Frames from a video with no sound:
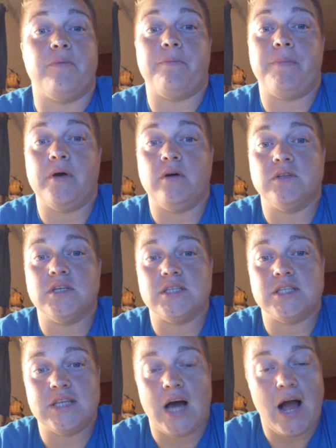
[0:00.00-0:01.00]
The pill
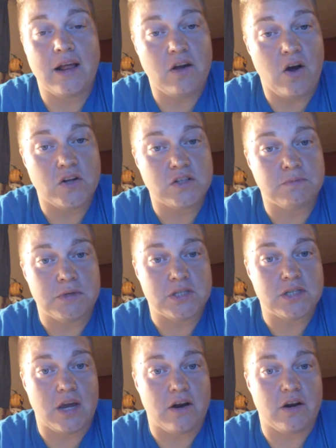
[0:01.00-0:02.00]
does not cause
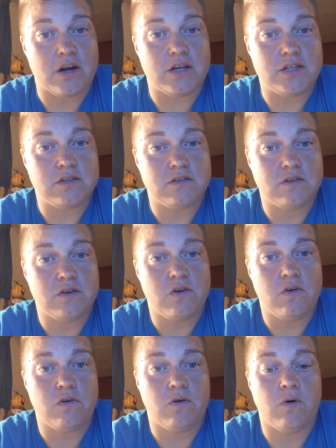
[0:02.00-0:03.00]
miscarriage
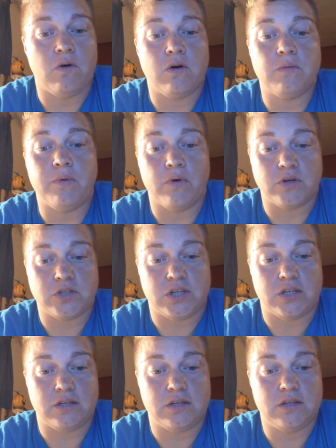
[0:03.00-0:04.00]
or
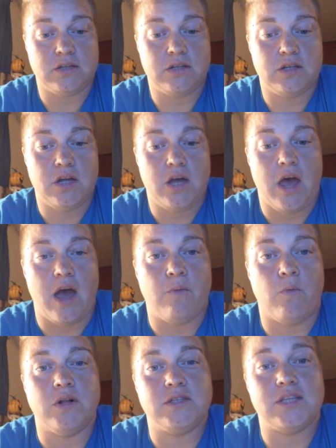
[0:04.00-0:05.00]
abortion,
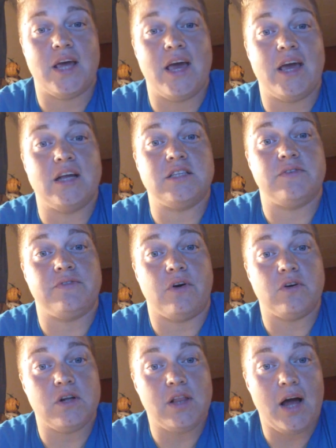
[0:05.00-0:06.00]
and once the egg is
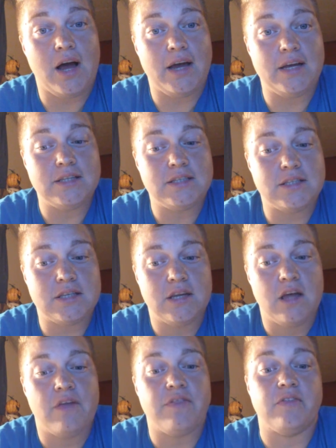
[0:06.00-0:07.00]
fertilized,
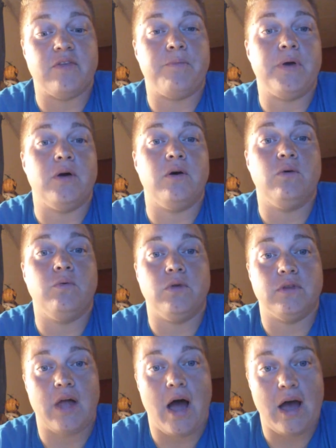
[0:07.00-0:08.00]
then the pill
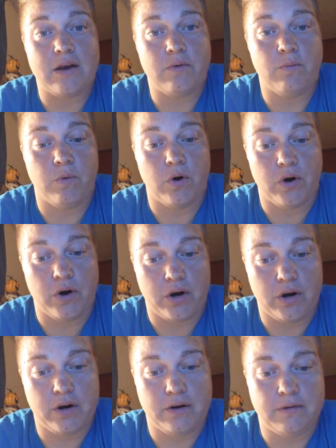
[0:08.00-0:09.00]
will not work.